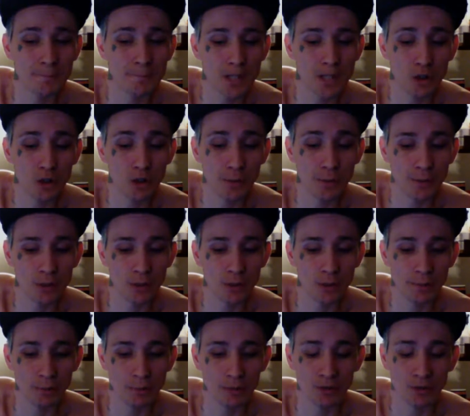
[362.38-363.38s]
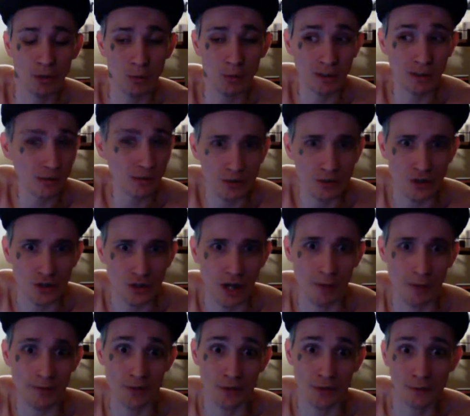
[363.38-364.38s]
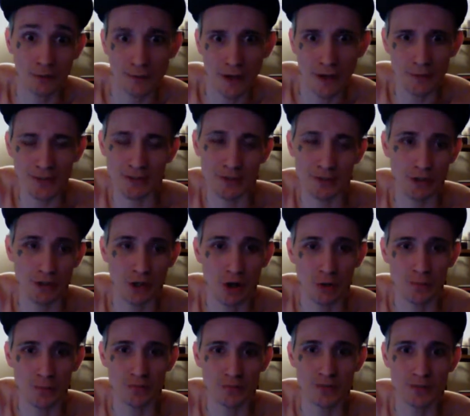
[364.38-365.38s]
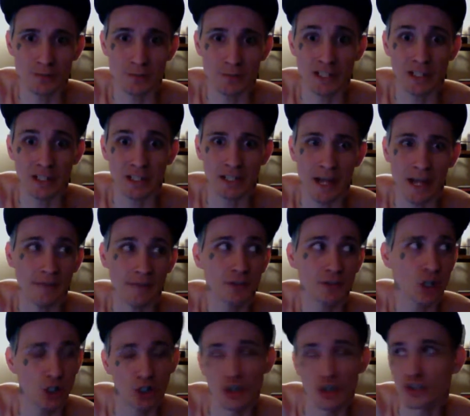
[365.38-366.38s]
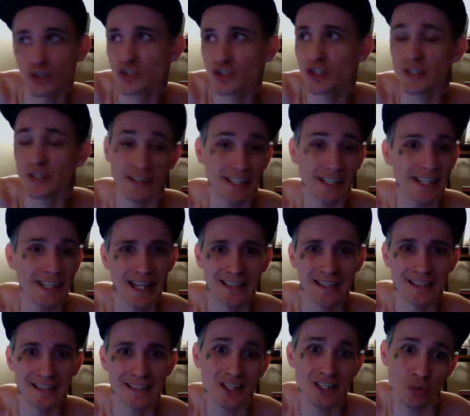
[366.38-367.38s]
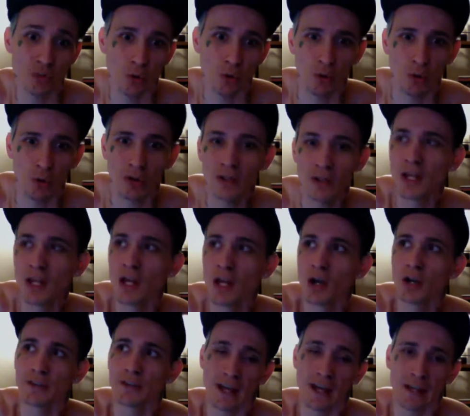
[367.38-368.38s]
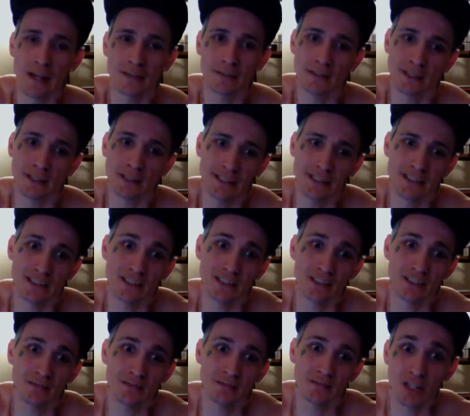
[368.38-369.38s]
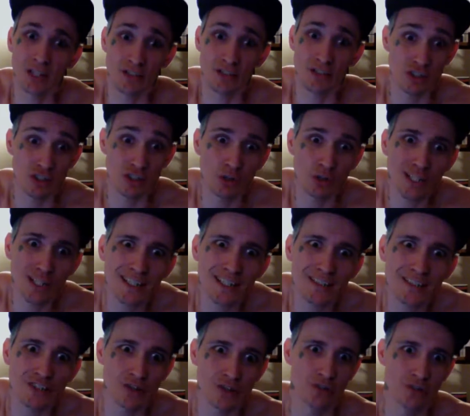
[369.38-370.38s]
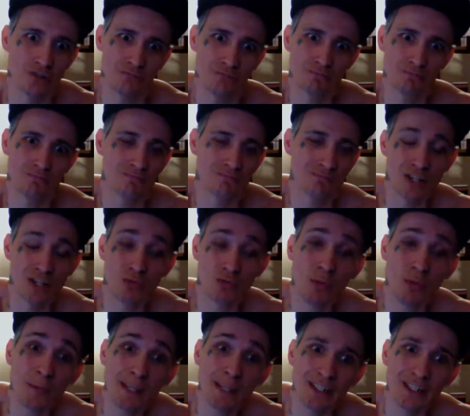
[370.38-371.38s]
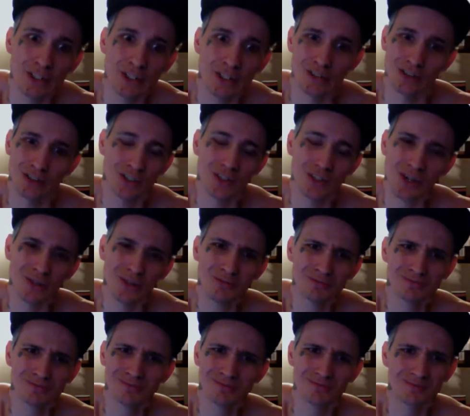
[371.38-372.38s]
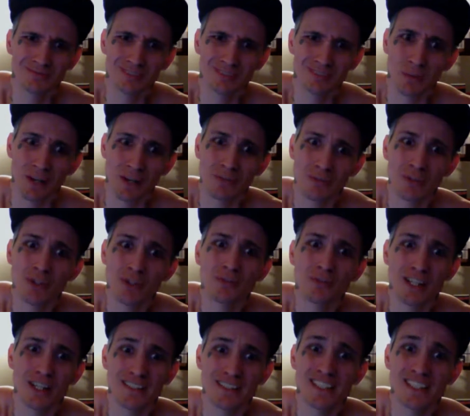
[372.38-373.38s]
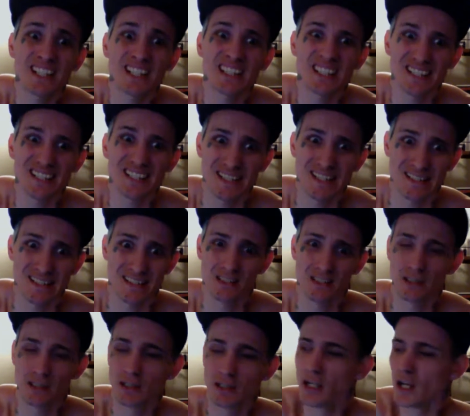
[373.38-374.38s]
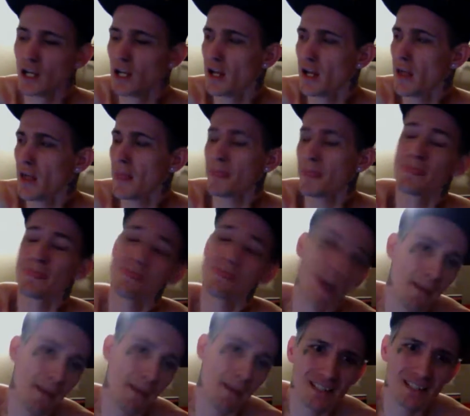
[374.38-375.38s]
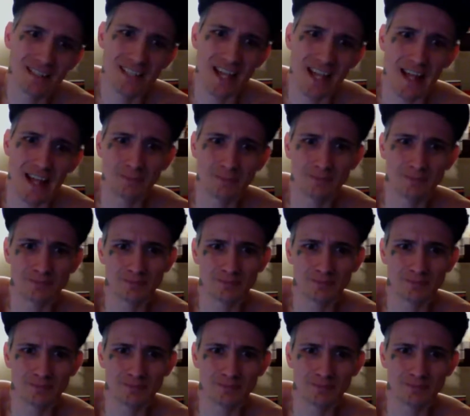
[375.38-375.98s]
criminal people don't want to lose their jobs or their families or their homes, but they have an urge that they can't control, that they need to touch little kids or touch women or, you know, whatever their fucking sickness is. That being said,